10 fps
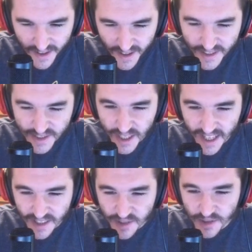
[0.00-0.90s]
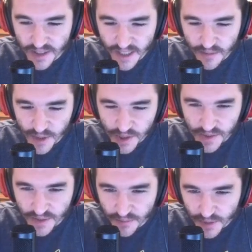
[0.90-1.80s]
It took extra damage
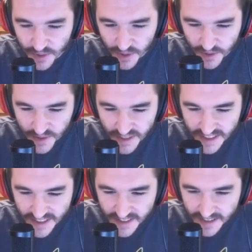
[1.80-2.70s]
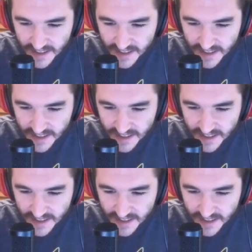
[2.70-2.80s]
from both of those guys.